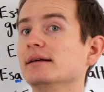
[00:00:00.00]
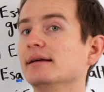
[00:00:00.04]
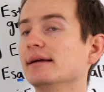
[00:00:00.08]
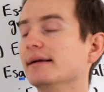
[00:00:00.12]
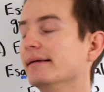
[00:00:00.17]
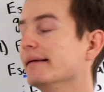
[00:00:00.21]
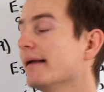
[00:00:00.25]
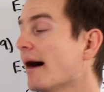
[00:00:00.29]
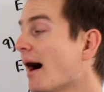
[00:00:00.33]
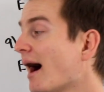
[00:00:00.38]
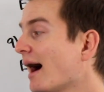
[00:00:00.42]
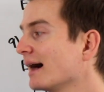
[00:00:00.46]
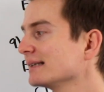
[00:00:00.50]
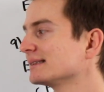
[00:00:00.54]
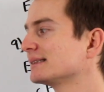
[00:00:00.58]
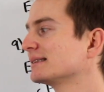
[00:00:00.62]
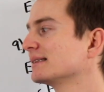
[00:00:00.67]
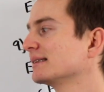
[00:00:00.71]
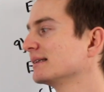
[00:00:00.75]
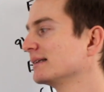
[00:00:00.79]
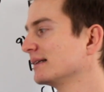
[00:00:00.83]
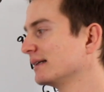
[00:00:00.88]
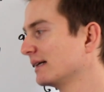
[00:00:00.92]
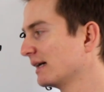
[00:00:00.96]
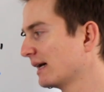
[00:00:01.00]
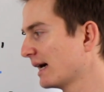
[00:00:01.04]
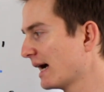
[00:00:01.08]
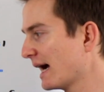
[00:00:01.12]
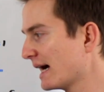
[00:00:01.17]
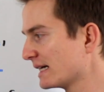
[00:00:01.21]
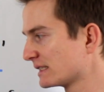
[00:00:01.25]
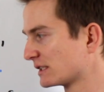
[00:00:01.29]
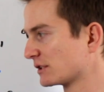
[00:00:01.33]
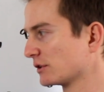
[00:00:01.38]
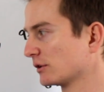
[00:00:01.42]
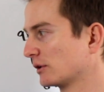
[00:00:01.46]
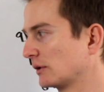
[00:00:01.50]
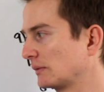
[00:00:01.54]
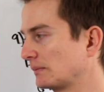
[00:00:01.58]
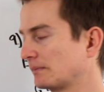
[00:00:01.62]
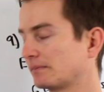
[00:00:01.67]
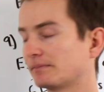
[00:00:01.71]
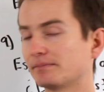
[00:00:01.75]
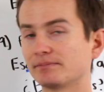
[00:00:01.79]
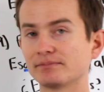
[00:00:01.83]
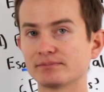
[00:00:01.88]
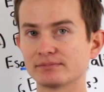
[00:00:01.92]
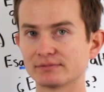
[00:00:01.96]
not eso,
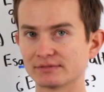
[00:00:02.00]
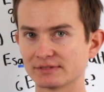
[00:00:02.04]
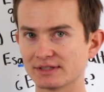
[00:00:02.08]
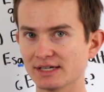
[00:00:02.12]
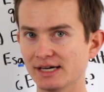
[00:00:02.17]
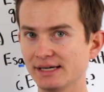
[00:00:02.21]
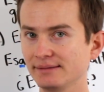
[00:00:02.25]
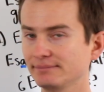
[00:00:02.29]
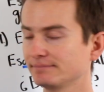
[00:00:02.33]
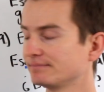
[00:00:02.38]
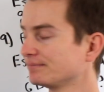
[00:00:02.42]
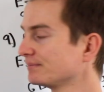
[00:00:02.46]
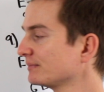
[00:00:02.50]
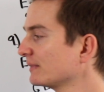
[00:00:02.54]
okay?